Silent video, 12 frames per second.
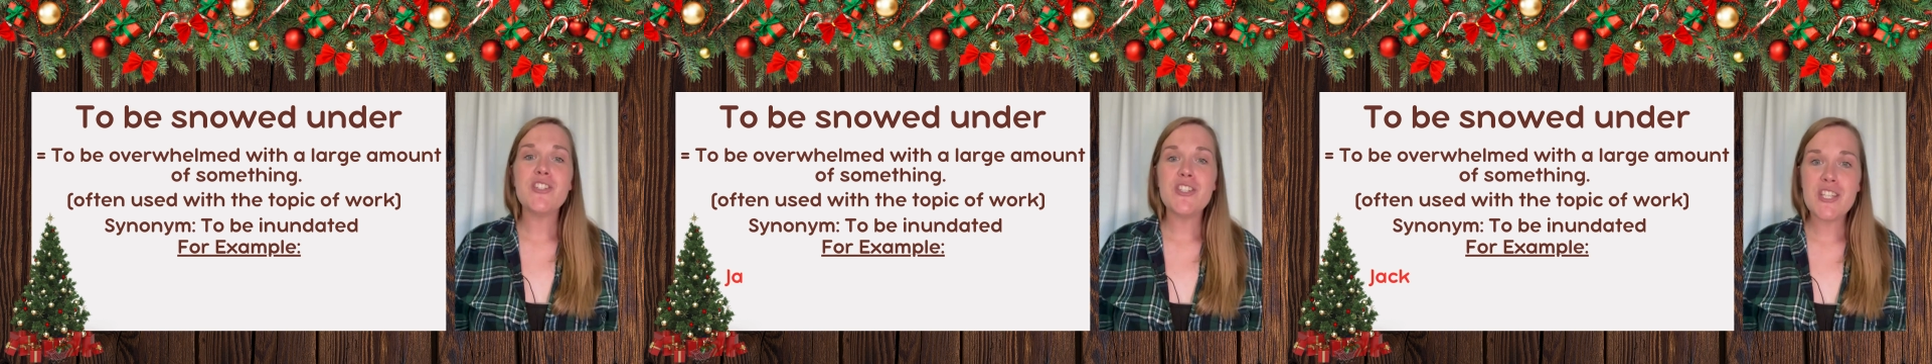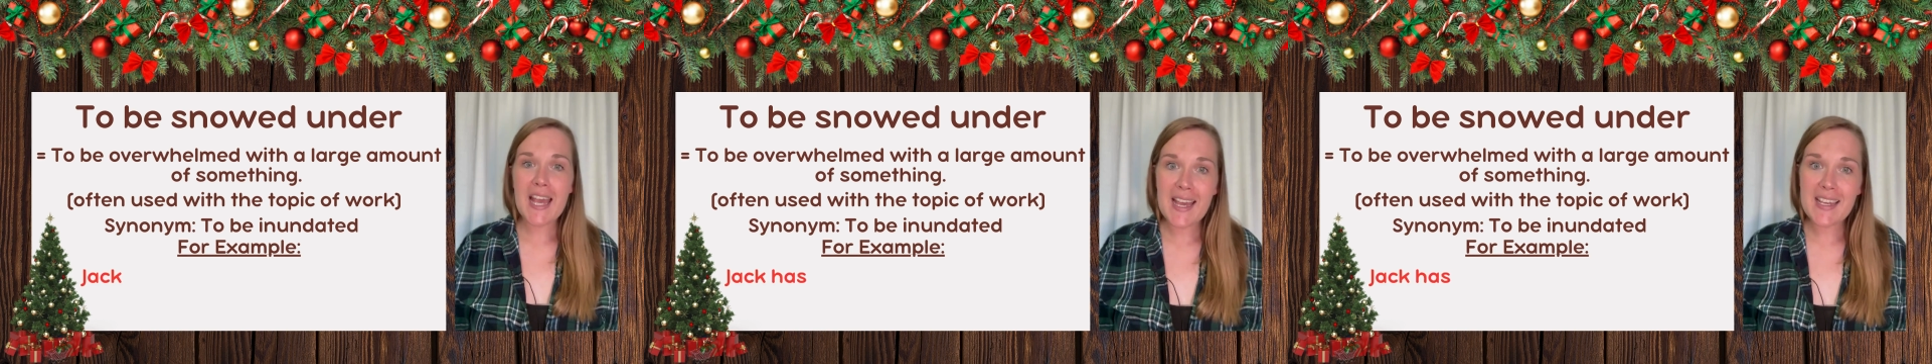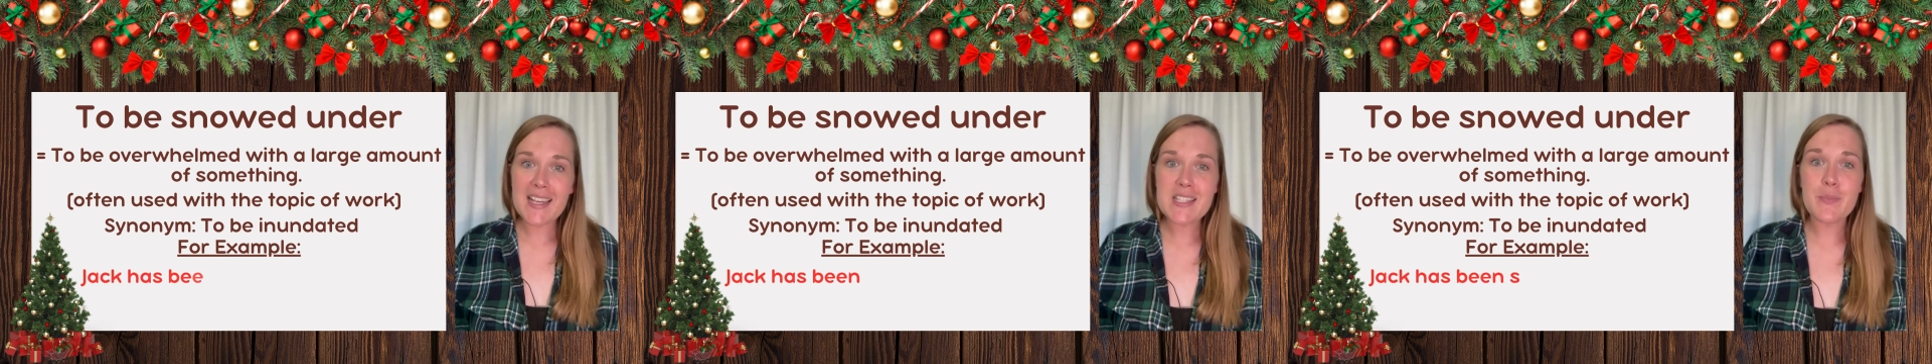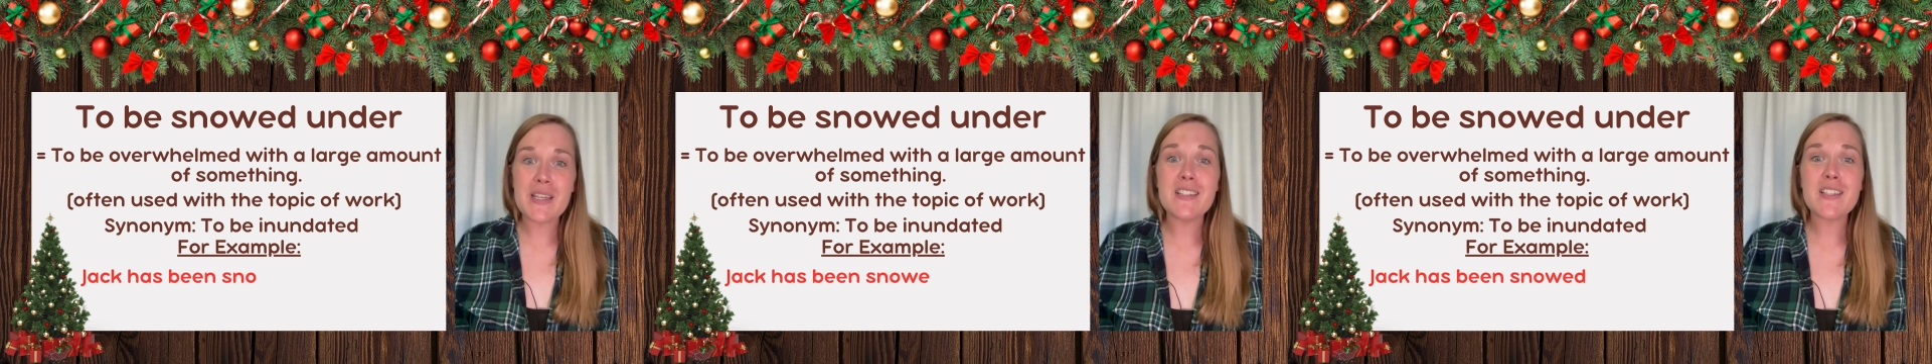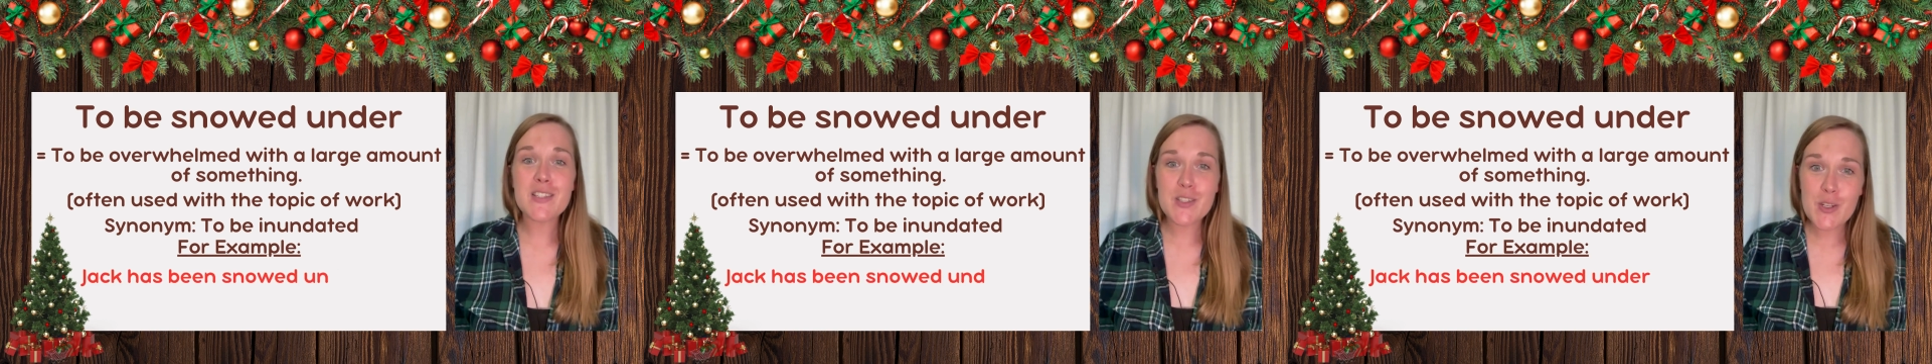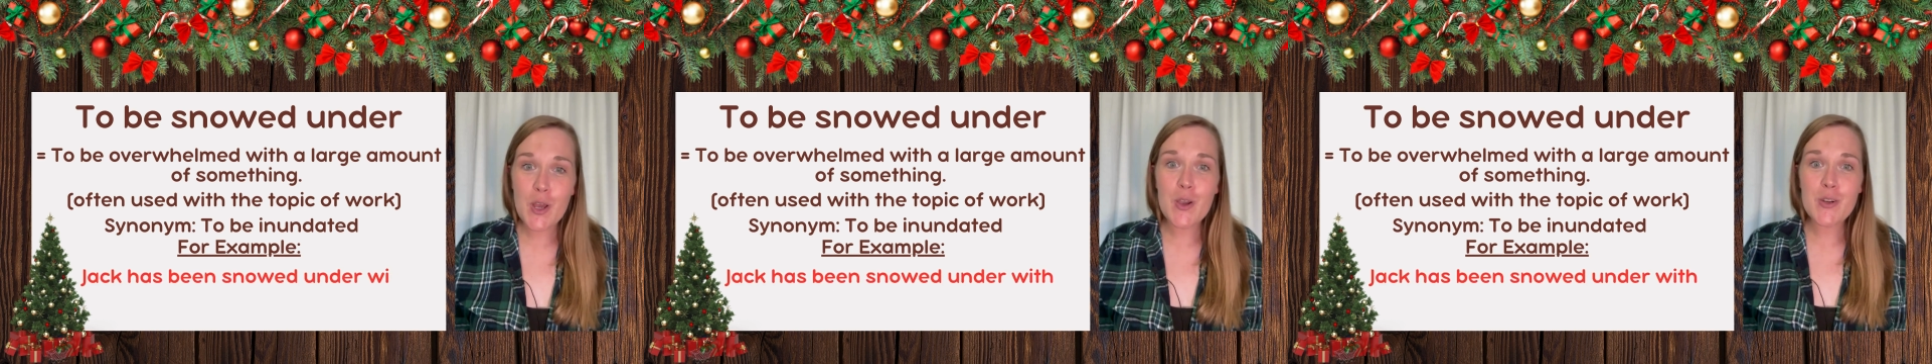Jack has been
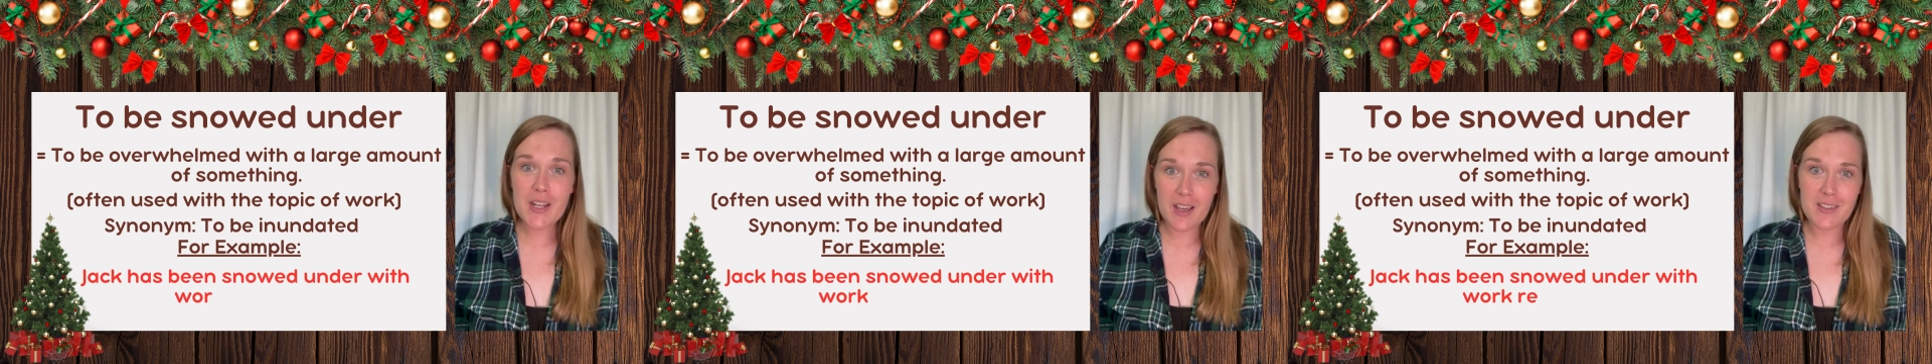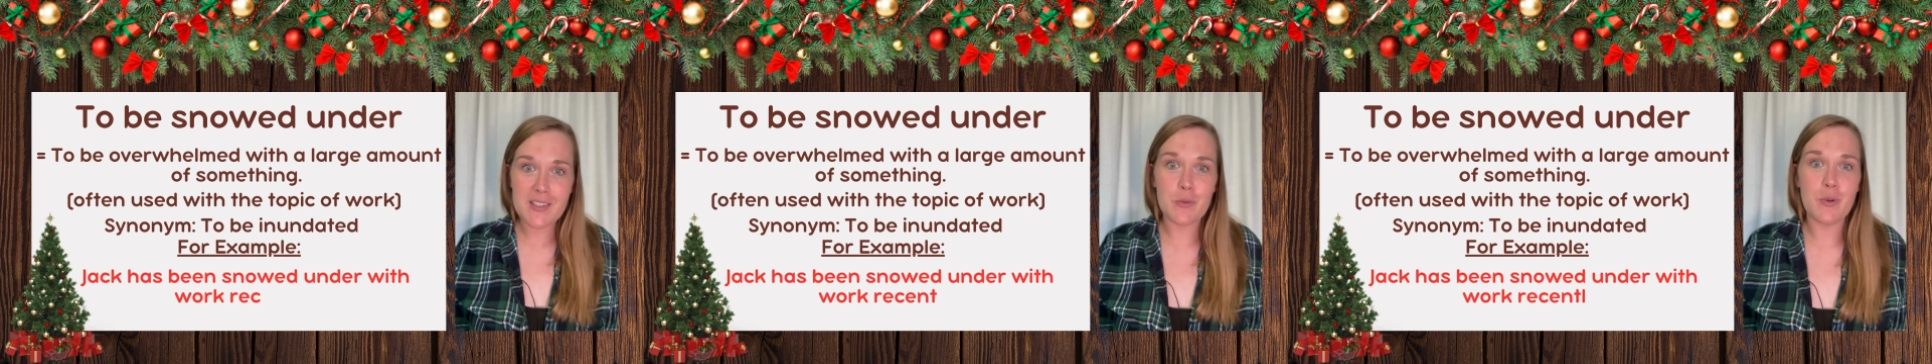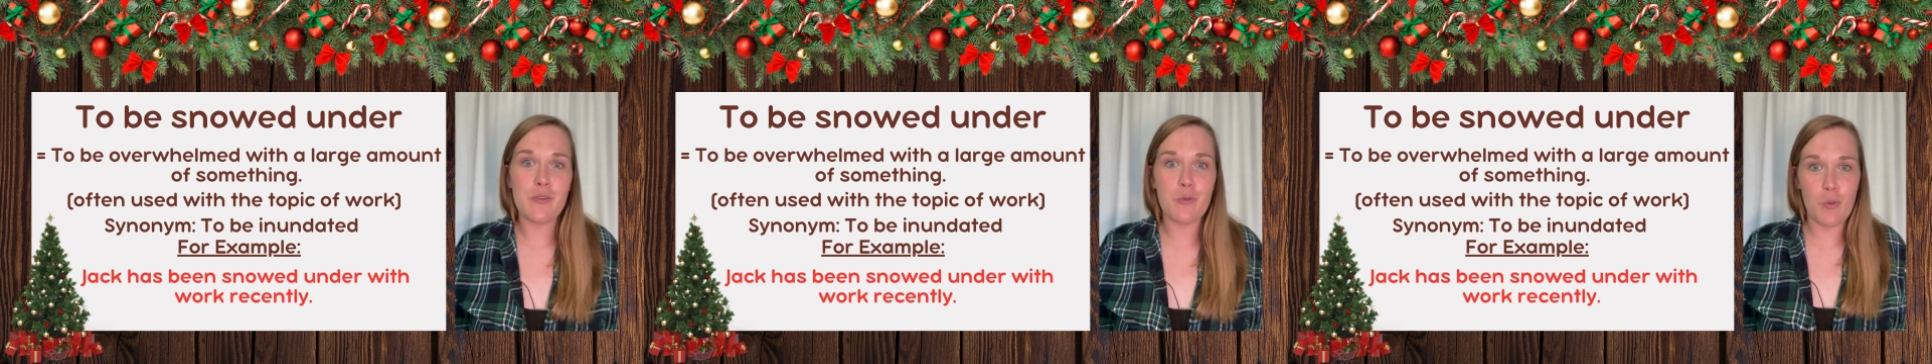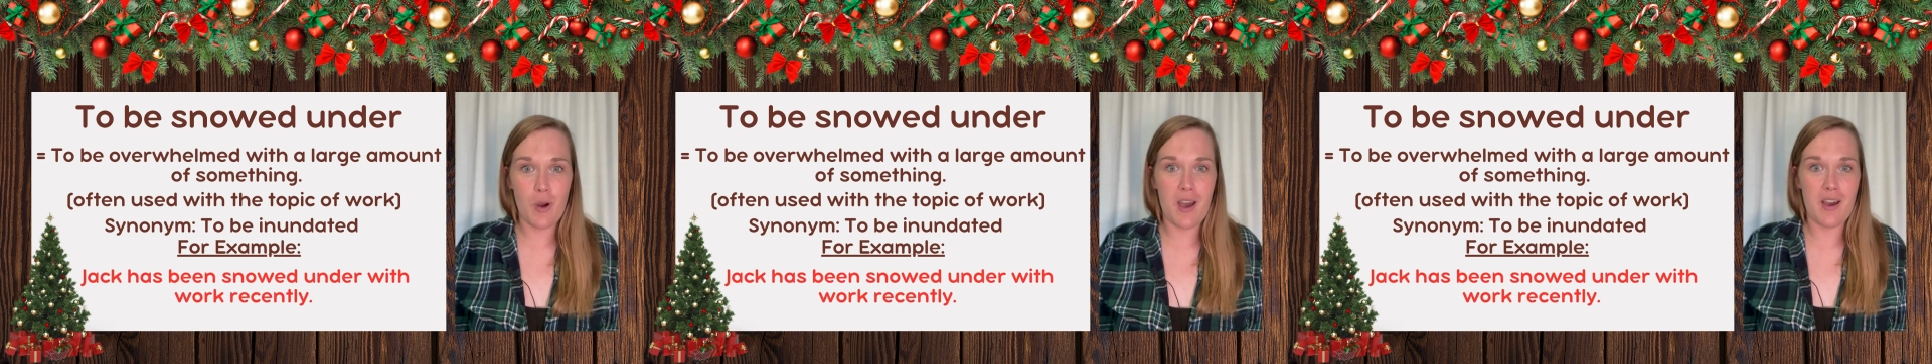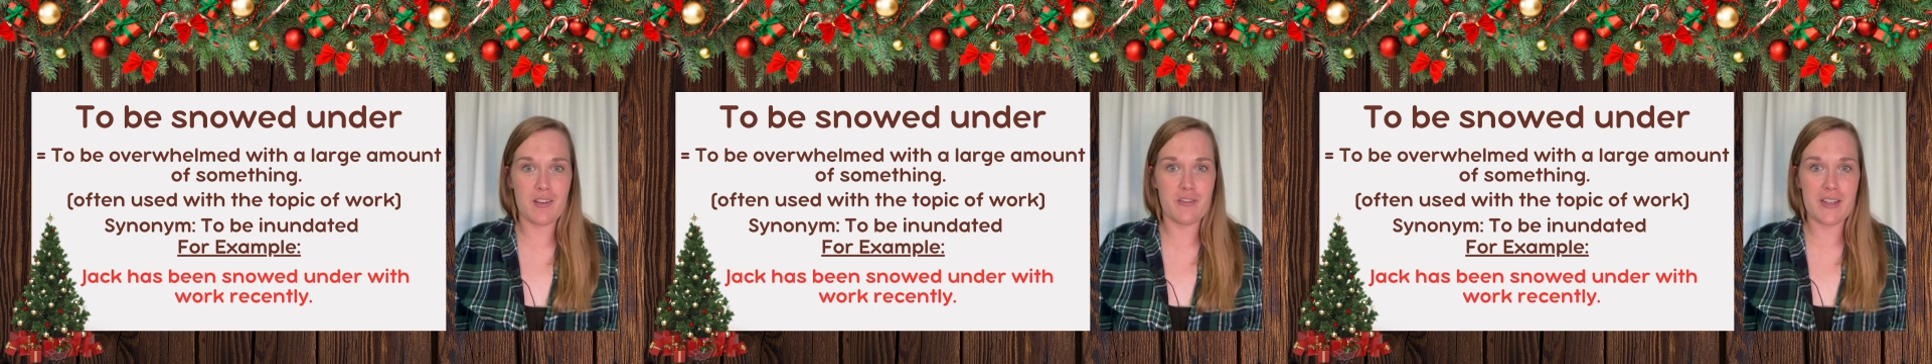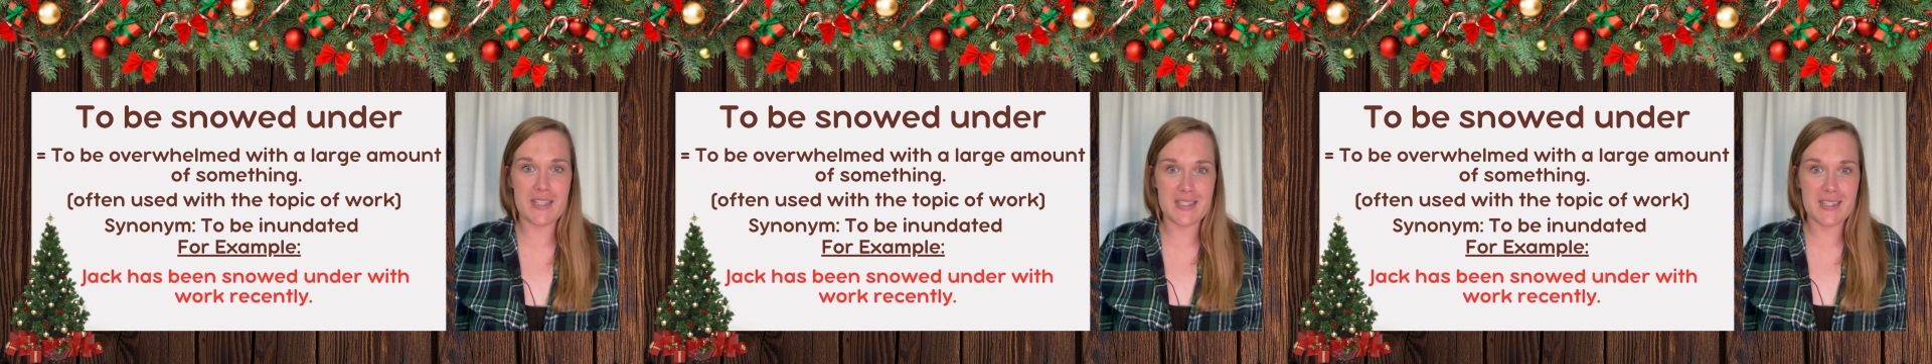snowed under with work
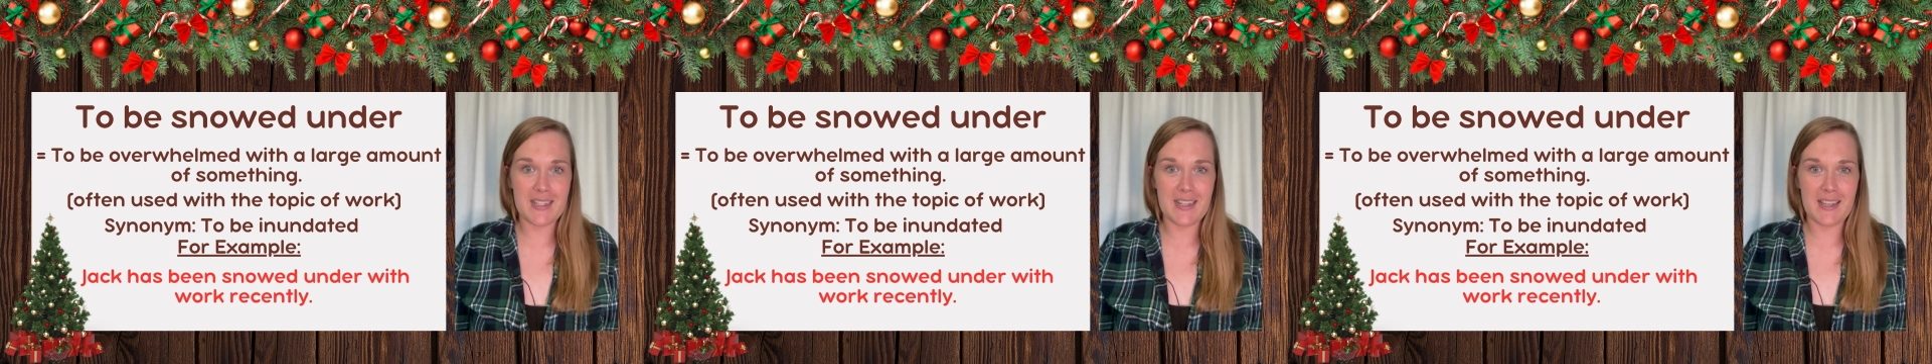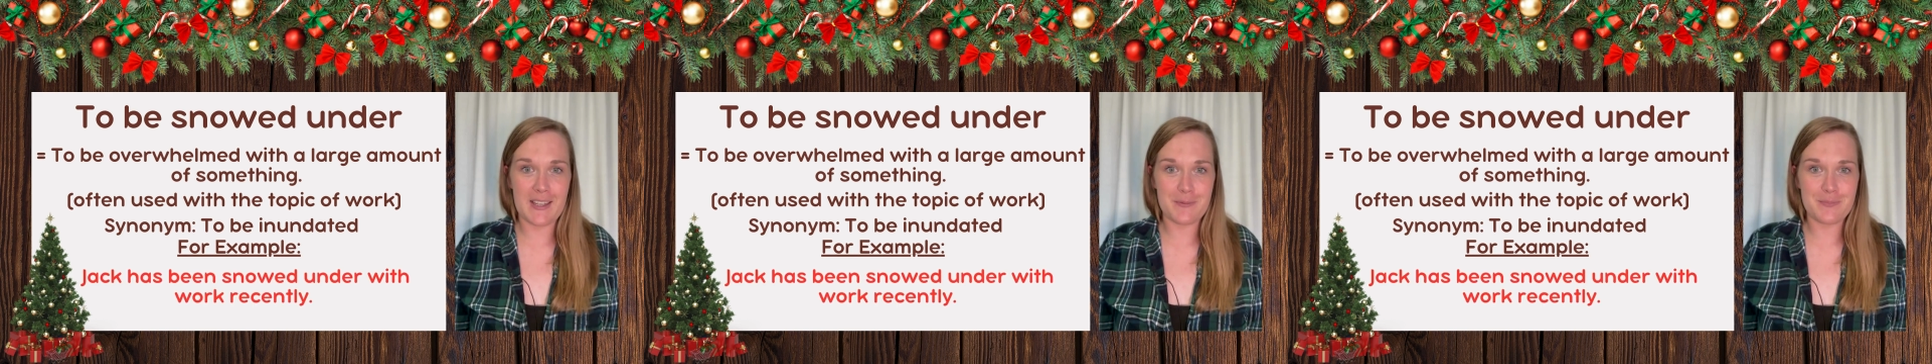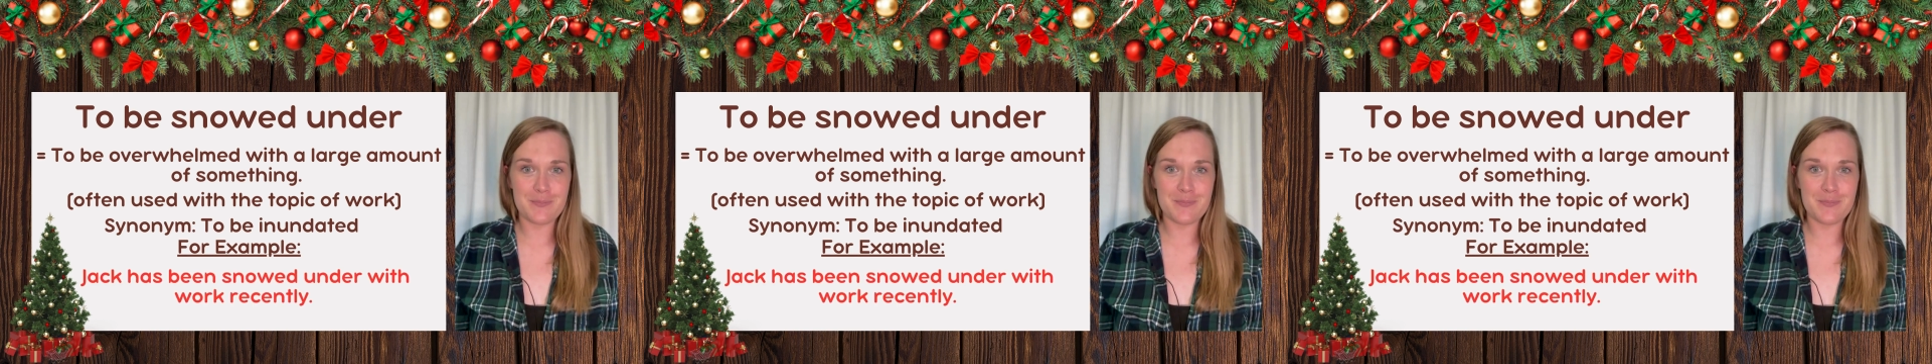recently.